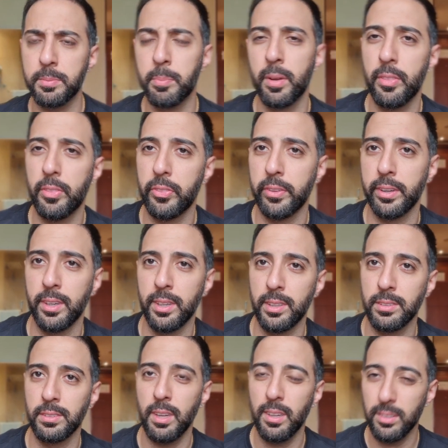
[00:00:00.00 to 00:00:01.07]
month,
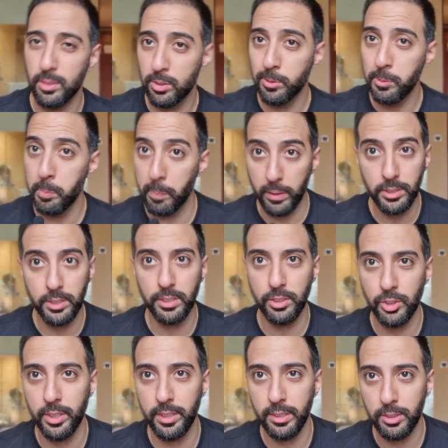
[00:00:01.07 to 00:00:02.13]
not too much has
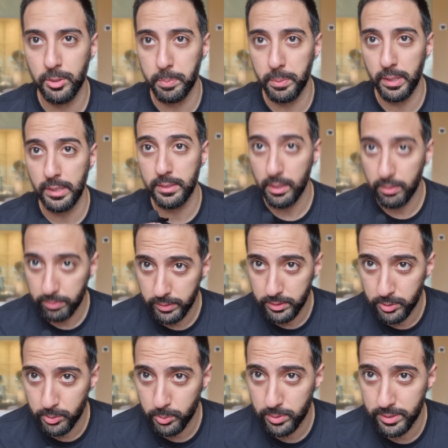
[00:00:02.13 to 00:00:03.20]
changed, but I definitely
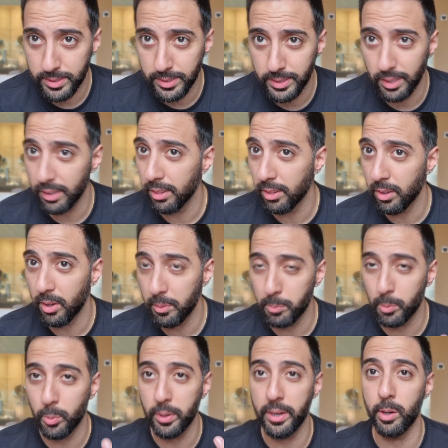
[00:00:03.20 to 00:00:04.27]
do see a lot
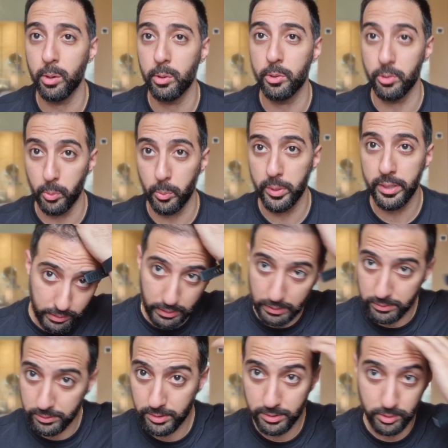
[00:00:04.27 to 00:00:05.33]
more hair growing.
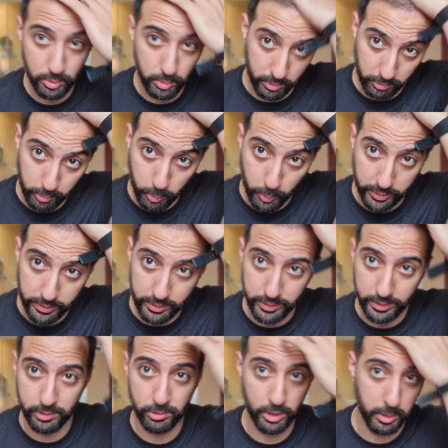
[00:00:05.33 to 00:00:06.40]
I'll just do a quick
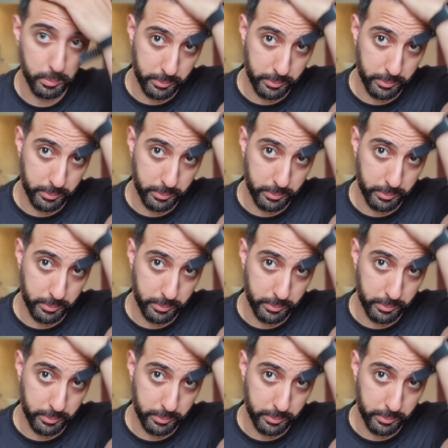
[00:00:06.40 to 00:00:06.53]
run up